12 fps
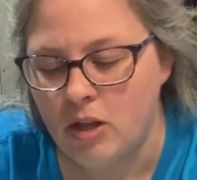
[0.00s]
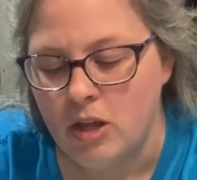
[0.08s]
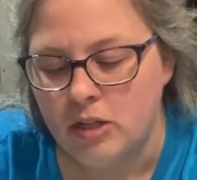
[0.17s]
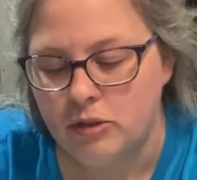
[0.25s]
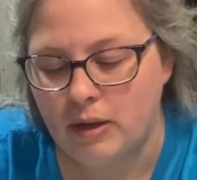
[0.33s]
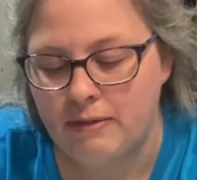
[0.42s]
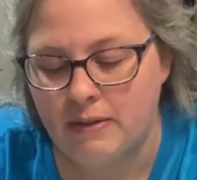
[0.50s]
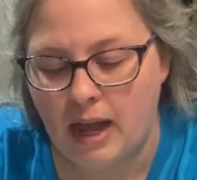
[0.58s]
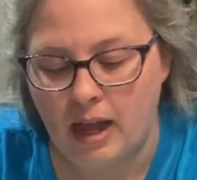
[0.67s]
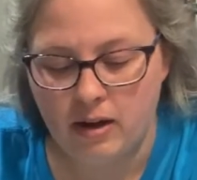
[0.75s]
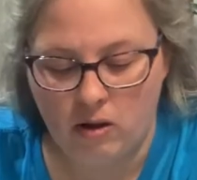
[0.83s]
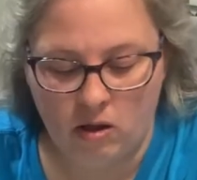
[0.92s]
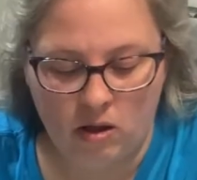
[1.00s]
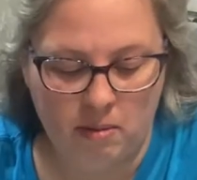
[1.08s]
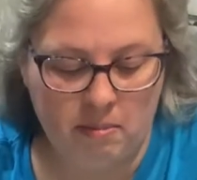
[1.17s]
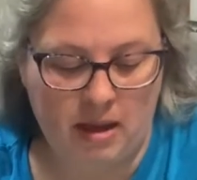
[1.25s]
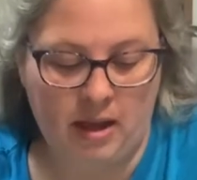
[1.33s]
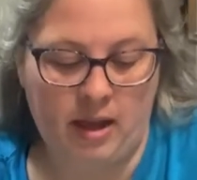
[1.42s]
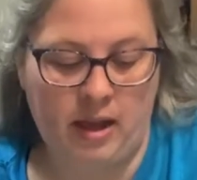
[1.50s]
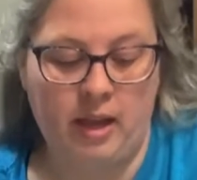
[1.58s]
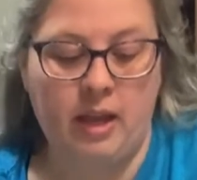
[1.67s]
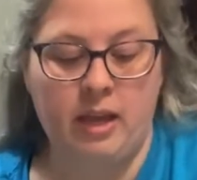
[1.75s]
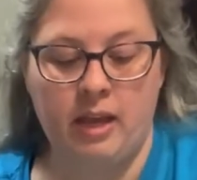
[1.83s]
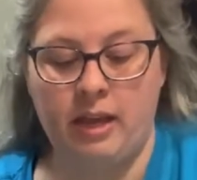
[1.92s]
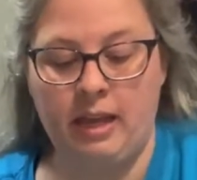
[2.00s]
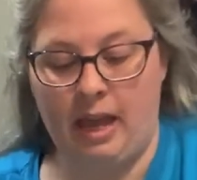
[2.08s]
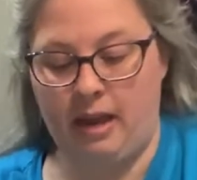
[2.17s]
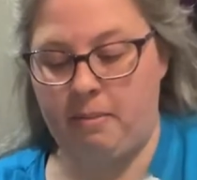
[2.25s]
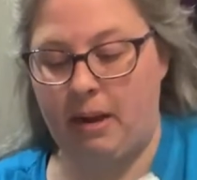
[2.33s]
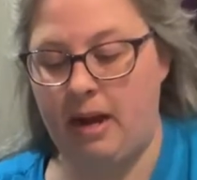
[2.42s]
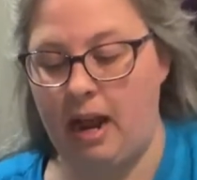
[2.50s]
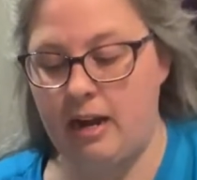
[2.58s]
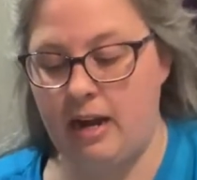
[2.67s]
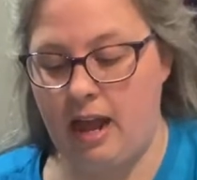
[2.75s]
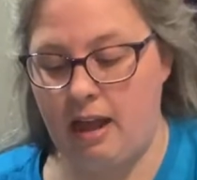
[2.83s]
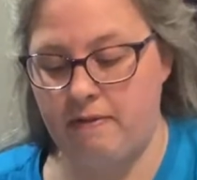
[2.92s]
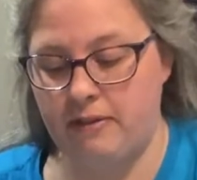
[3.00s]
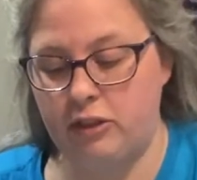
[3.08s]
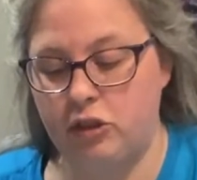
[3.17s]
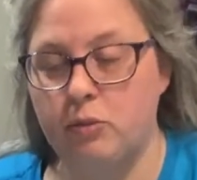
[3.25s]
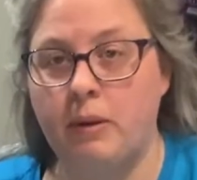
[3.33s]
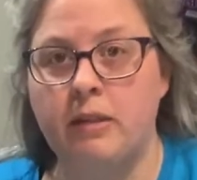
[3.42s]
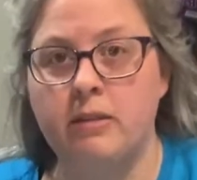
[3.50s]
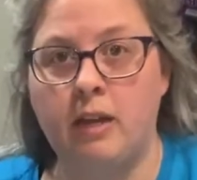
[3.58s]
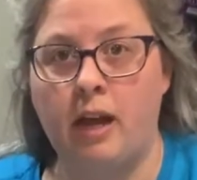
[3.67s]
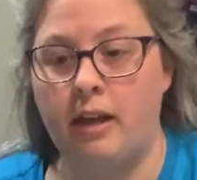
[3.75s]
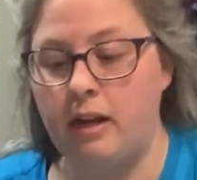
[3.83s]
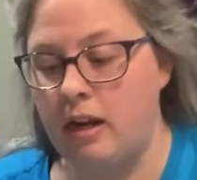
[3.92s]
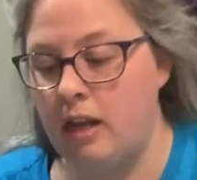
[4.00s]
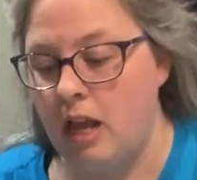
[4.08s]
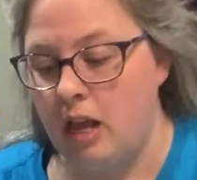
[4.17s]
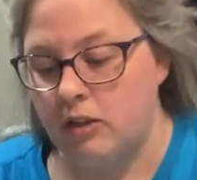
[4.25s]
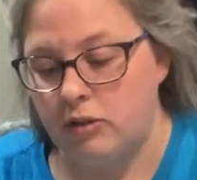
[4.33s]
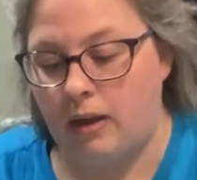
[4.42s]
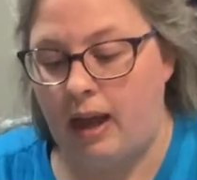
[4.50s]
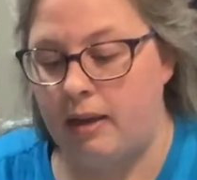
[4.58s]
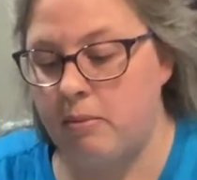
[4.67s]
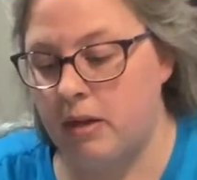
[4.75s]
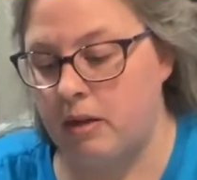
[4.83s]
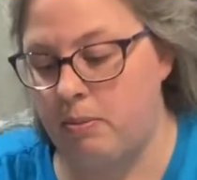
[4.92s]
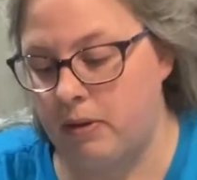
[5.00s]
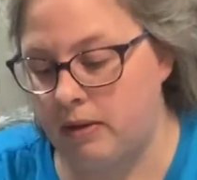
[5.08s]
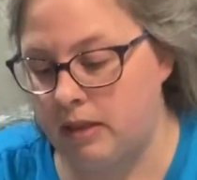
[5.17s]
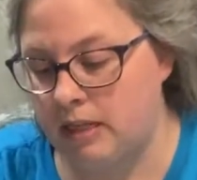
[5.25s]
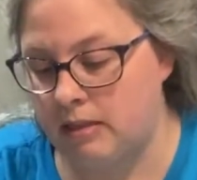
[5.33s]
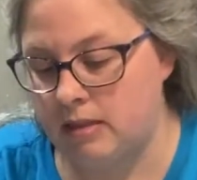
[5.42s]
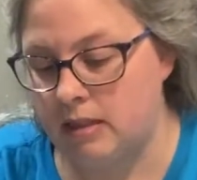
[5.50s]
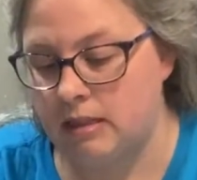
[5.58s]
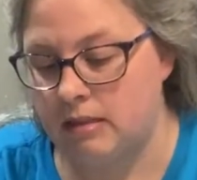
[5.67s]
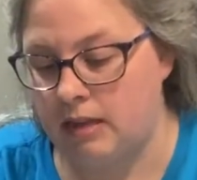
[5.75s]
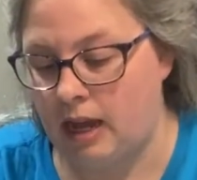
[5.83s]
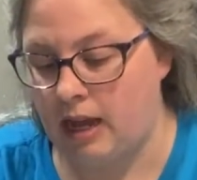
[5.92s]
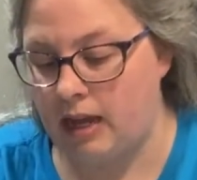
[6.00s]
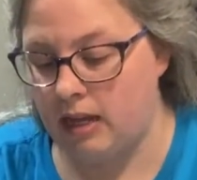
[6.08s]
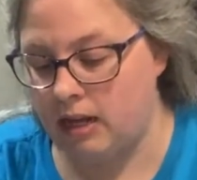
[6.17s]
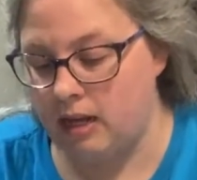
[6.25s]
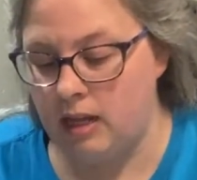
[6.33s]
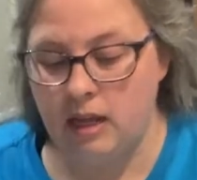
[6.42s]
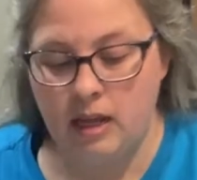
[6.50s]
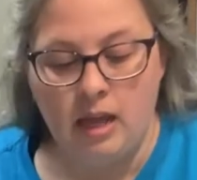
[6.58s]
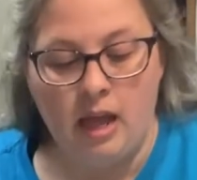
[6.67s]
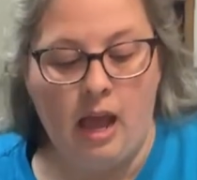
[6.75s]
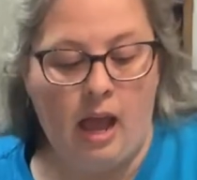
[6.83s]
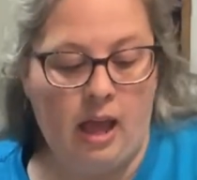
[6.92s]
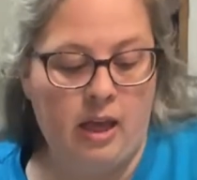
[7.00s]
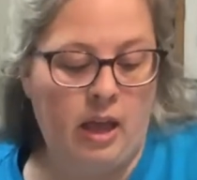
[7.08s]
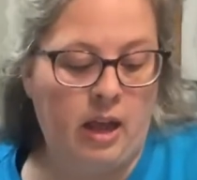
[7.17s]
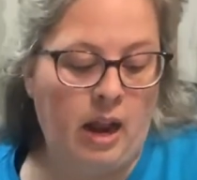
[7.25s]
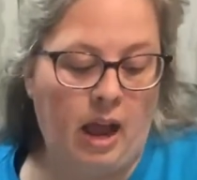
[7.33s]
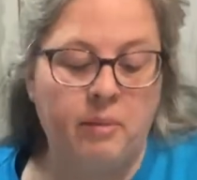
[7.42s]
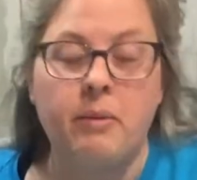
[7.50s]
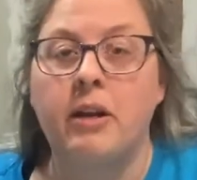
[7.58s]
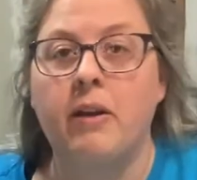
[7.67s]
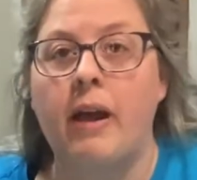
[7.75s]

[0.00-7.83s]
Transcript: So I've got all my, again, my 9.5 inch squares cut. So I'm gonna put these to the side and I'm gonna go